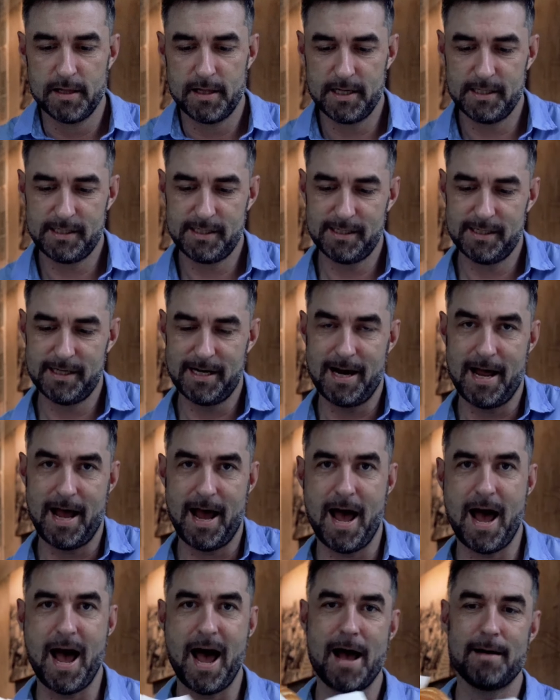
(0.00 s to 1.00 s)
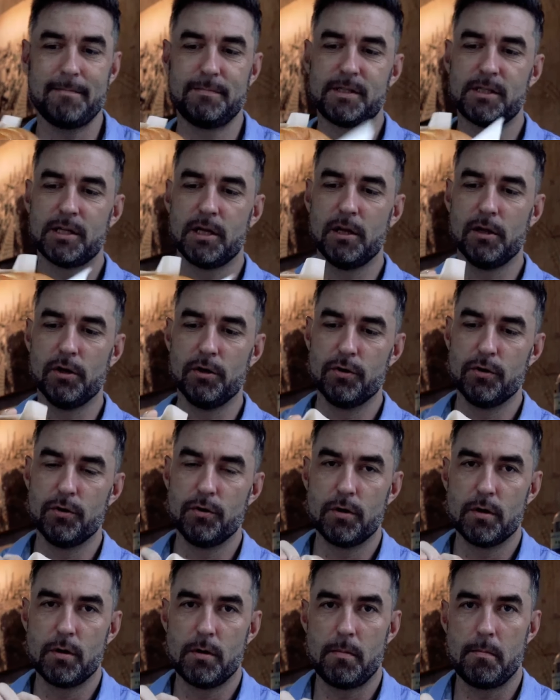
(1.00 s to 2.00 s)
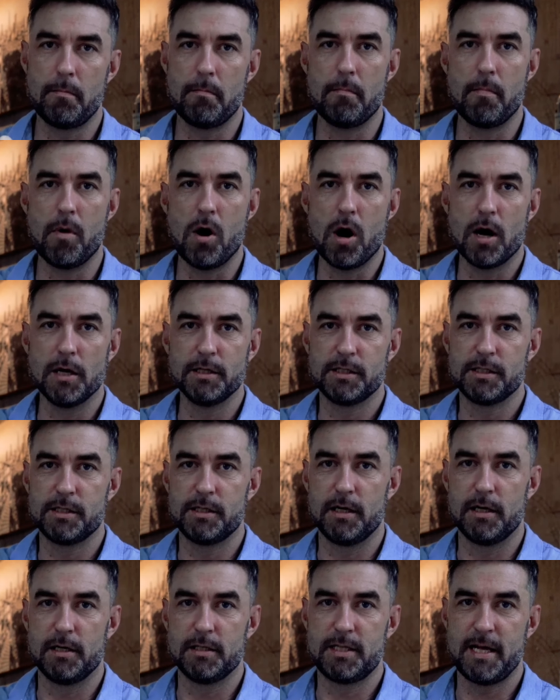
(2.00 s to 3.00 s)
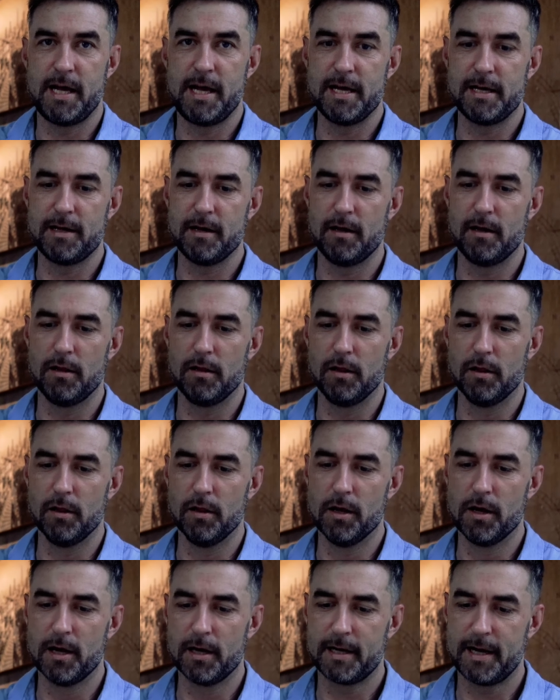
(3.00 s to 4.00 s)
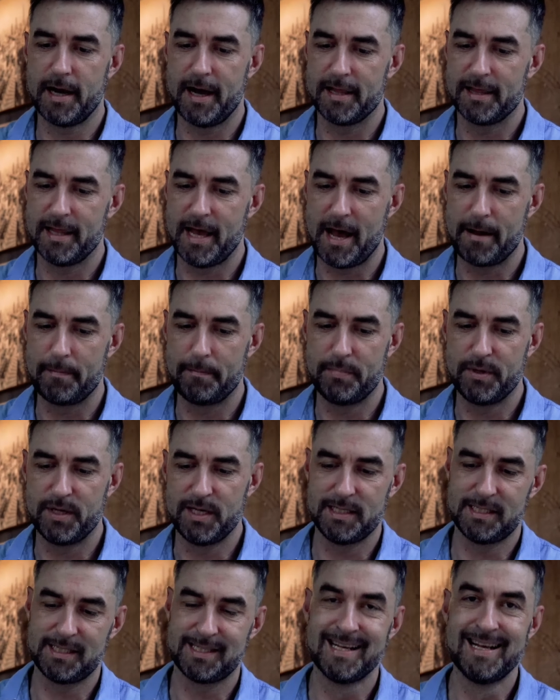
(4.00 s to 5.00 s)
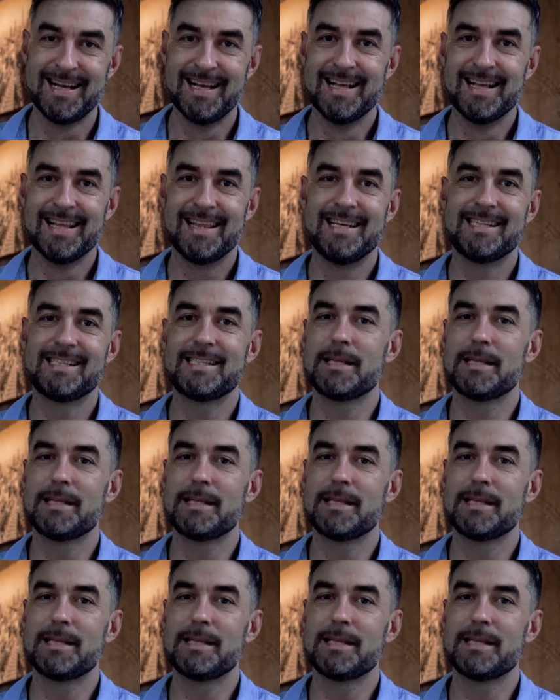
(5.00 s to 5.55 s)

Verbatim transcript: This is an absolute monster. Take a look at that beast. This